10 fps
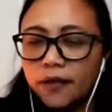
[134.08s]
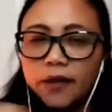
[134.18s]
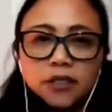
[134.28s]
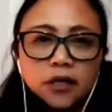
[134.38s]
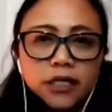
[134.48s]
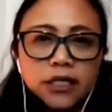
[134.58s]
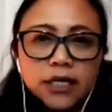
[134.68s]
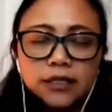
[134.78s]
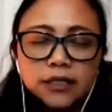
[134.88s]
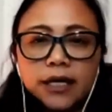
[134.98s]
starting
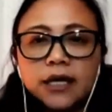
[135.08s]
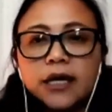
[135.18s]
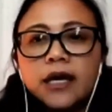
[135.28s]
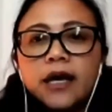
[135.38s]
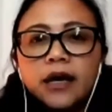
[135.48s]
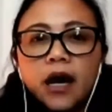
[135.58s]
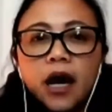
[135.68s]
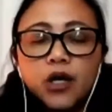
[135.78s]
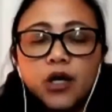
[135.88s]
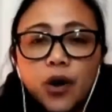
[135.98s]
yesterday,
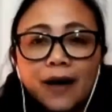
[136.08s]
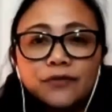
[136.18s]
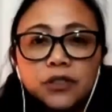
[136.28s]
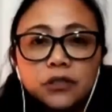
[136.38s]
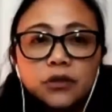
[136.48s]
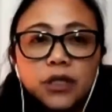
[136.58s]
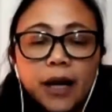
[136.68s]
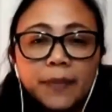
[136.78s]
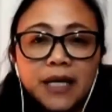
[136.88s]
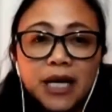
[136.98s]
you have to do the
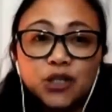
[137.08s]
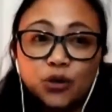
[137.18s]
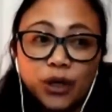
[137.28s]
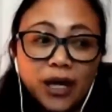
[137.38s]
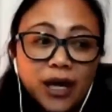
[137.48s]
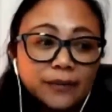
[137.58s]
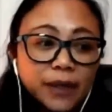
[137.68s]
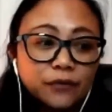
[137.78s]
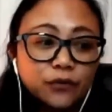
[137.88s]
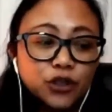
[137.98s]
application online.
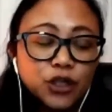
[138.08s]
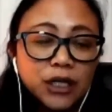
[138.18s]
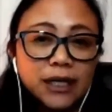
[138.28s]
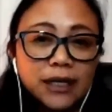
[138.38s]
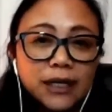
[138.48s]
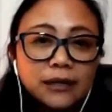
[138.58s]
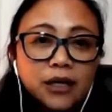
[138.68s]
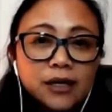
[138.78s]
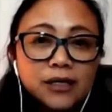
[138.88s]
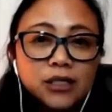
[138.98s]
Unfortunately,
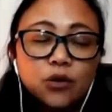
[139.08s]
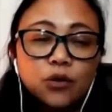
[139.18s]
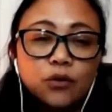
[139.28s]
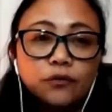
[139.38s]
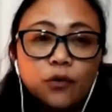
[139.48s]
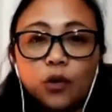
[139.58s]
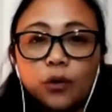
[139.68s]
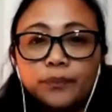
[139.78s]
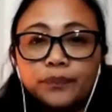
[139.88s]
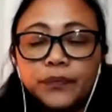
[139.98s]
there is no
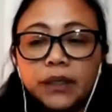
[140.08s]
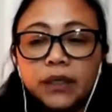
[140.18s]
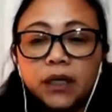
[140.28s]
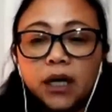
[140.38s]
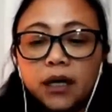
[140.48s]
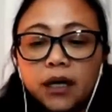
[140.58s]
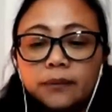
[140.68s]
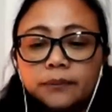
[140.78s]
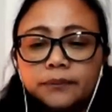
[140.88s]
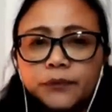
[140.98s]
form
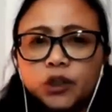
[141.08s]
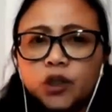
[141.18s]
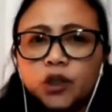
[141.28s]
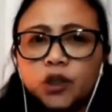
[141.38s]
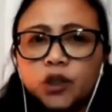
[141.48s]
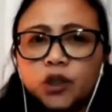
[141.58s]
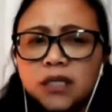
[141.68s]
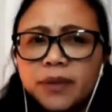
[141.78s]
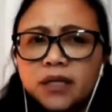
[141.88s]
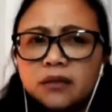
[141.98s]
to
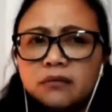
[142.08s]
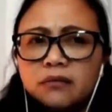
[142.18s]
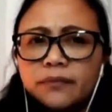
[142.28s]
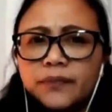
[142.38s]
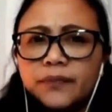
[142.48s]
complete. I mean,